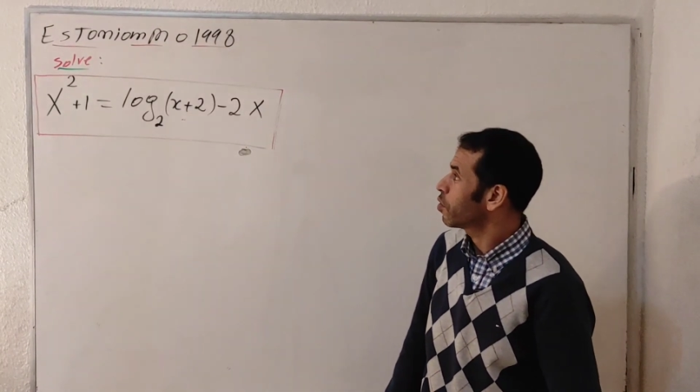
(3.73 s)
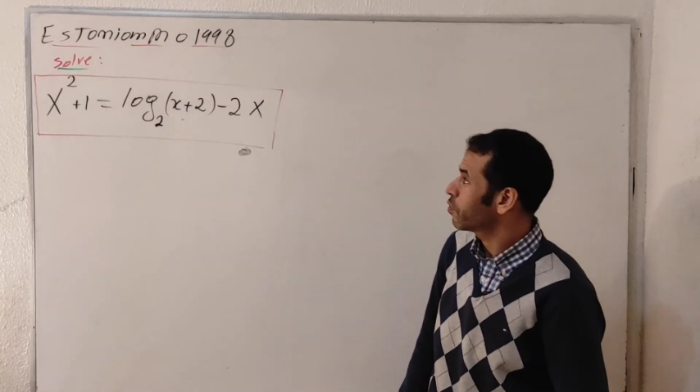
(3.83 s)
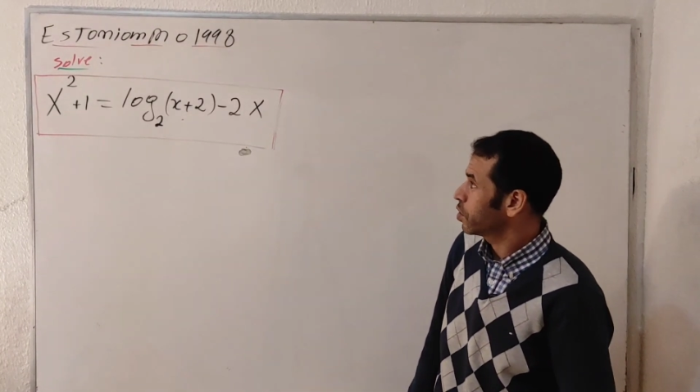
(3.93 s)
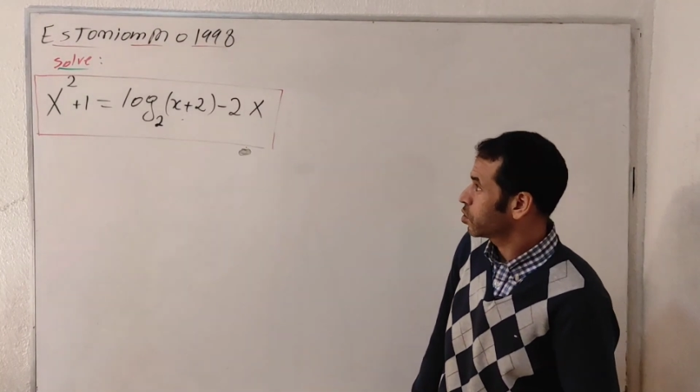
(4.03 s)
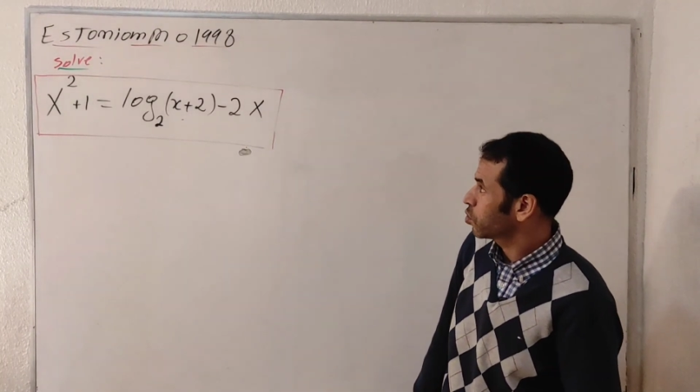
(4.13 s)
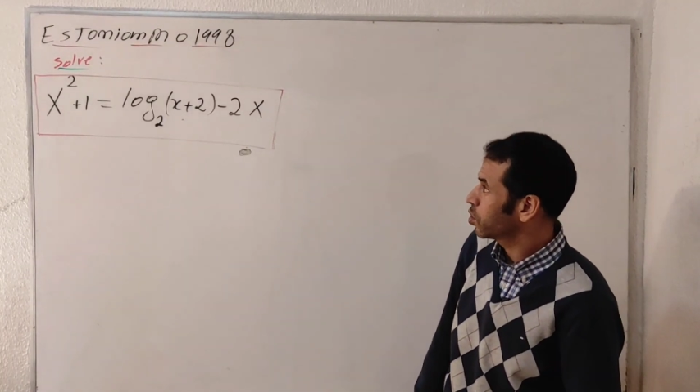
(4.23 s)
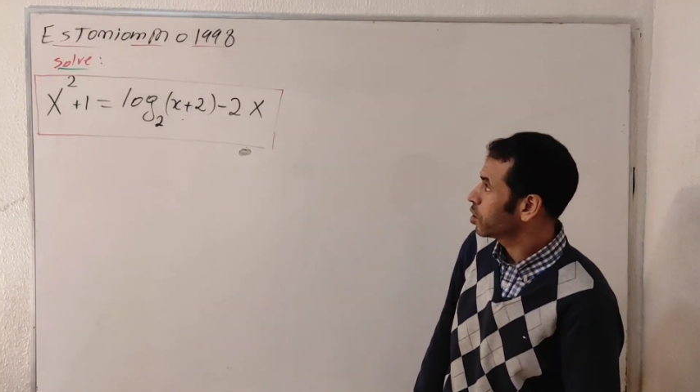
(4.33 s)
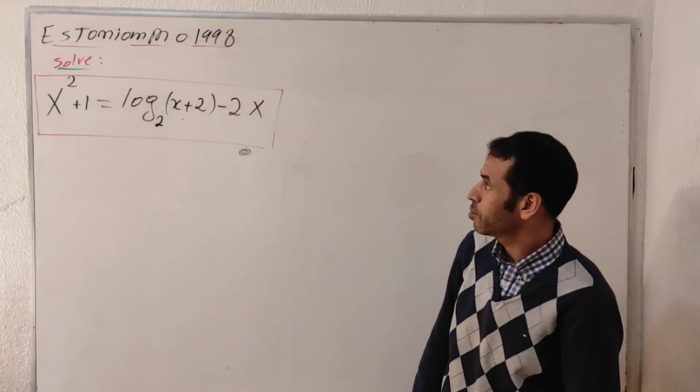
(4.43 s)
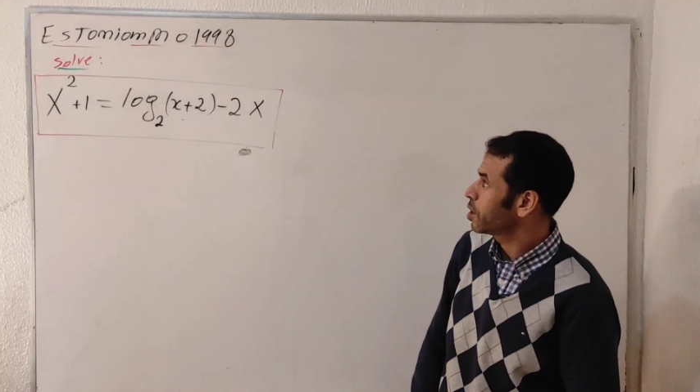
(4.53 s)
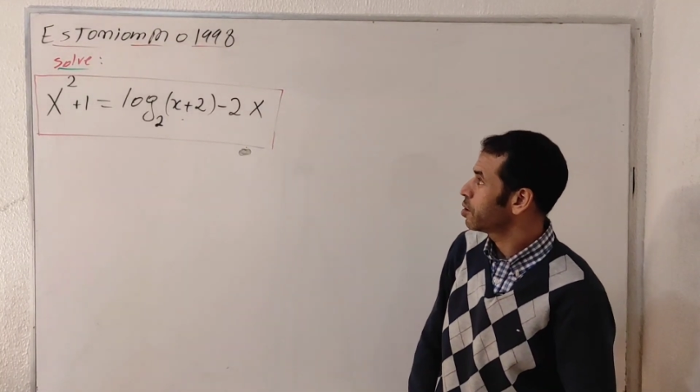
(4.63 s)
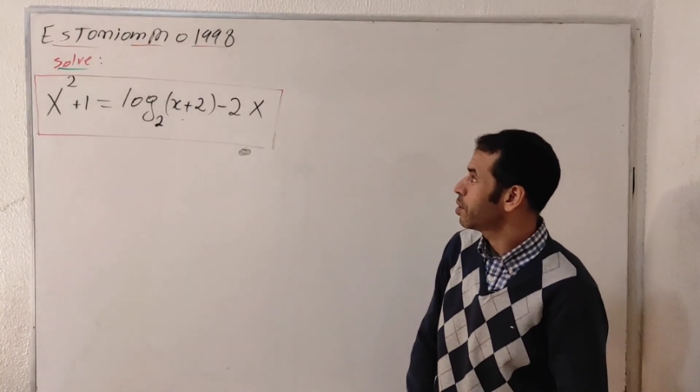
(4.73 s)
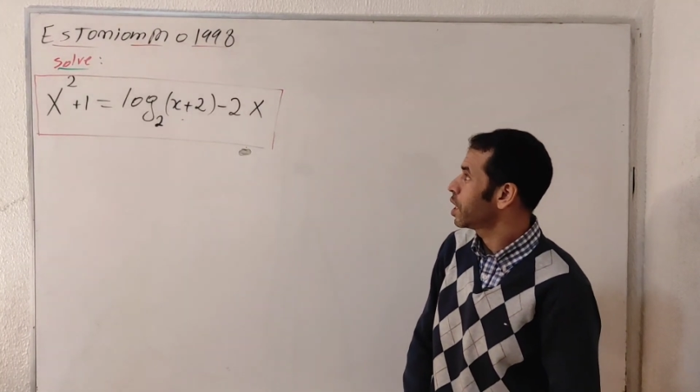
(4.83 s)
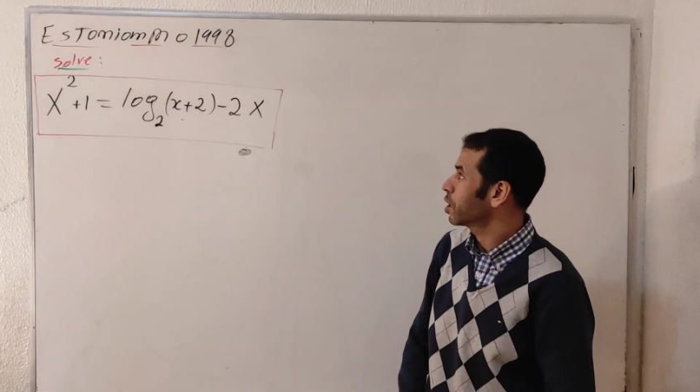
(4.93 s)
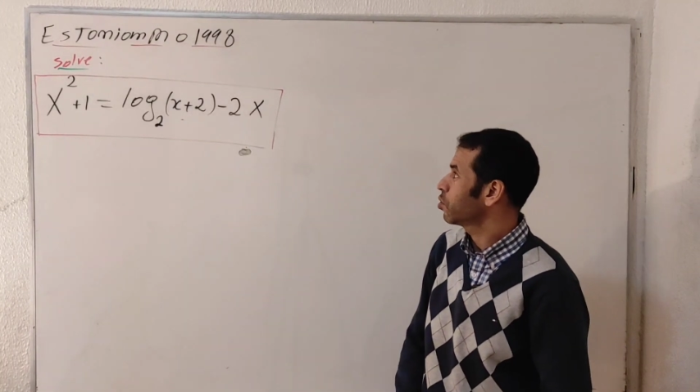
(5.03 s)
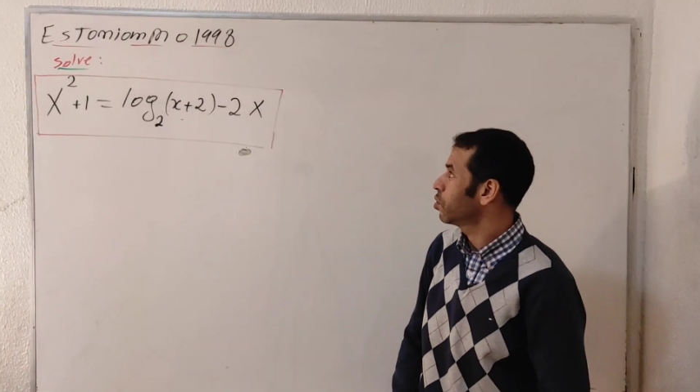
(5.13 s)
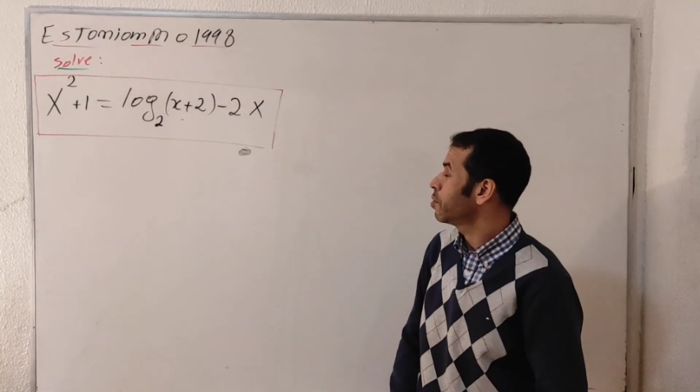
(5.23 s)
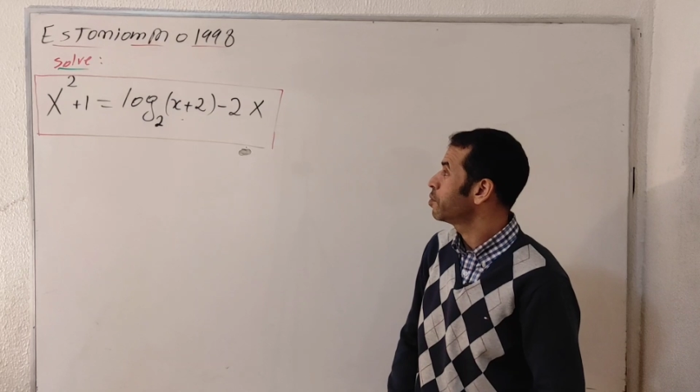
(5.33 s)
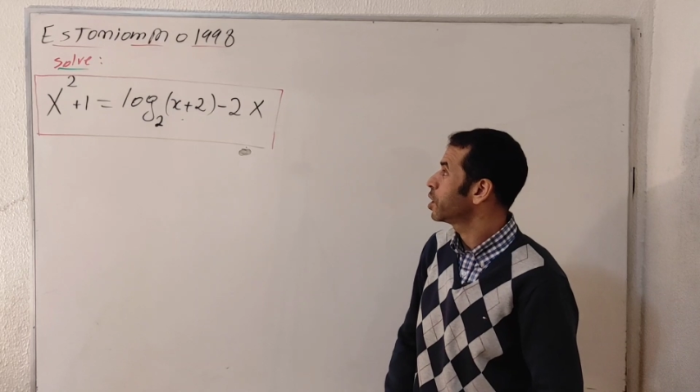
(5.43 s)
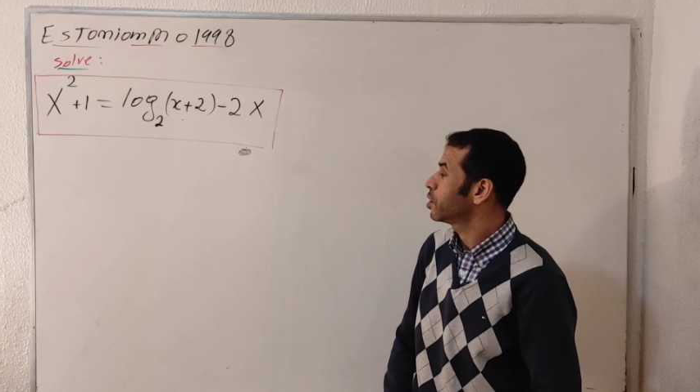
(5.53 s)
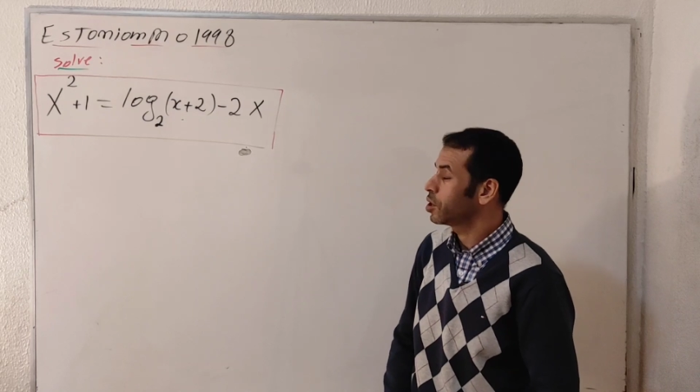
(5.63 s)
of Estonian Mathematical
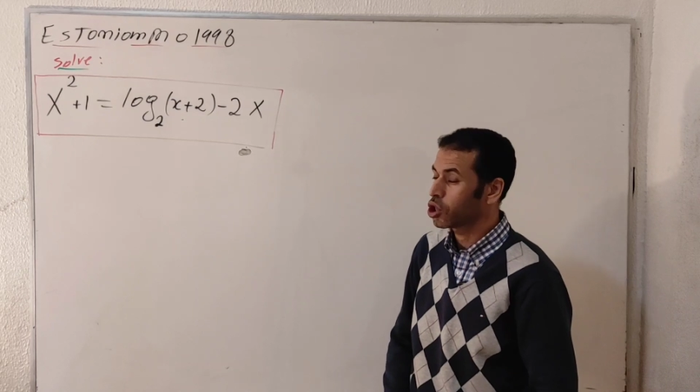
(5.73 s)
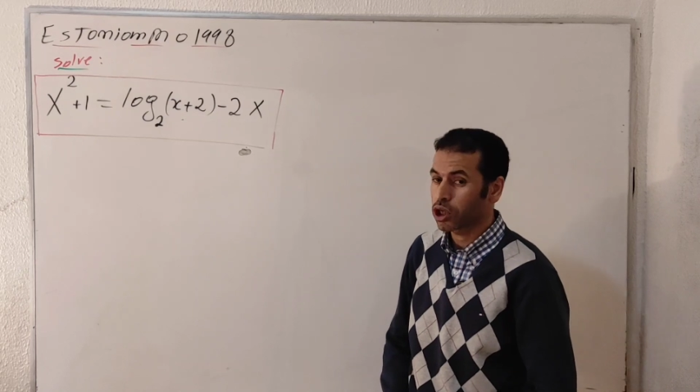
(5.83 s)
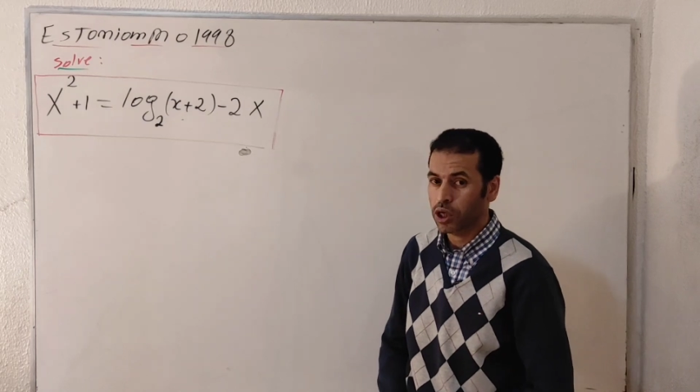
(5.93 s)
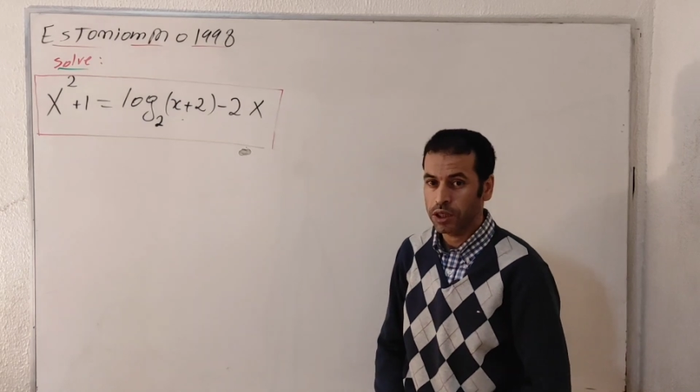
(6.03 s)
Olympiad edition